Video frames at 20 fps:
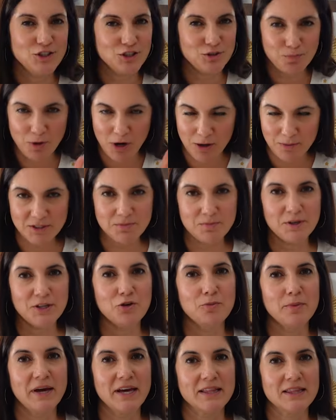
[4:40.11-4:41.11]
Just promise me
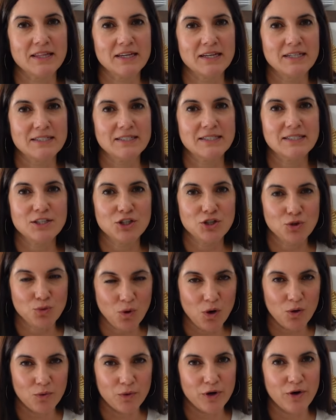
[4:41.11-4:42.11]
you'll make this. You
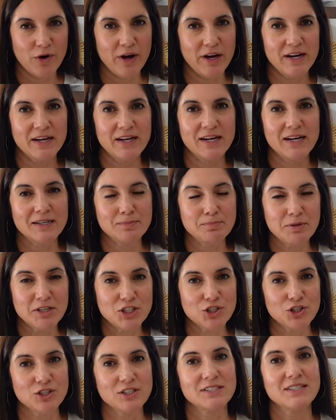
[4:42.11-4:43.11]
won't regret it and be
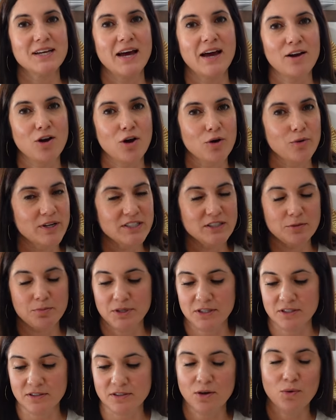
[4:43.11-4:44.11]
sure and tag
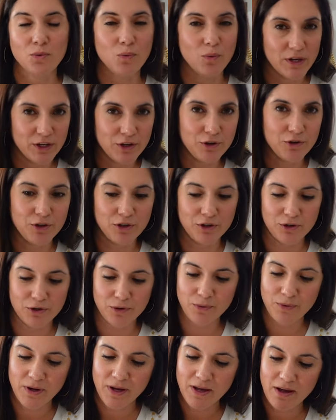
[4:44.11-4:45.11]
Allrecipes when you
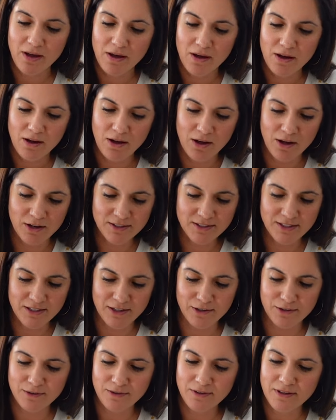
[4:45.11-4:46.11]
do.
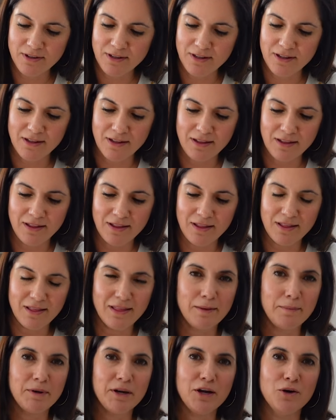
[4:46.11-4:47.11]
Also,
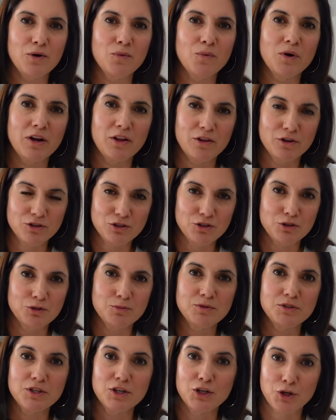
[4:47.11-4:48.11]
let me know what other
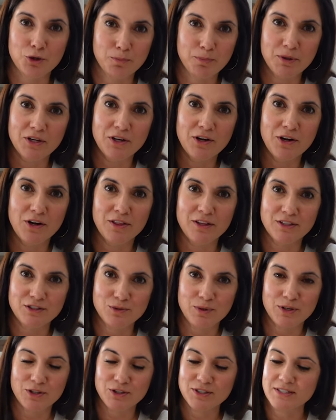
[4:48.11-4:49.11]
soups you're putting on
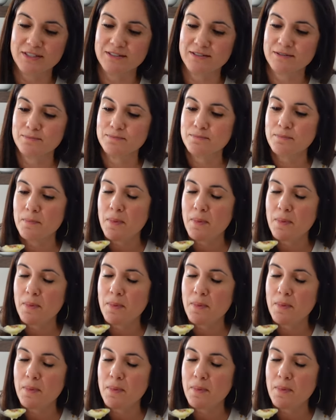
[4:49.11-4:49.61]
this winter season.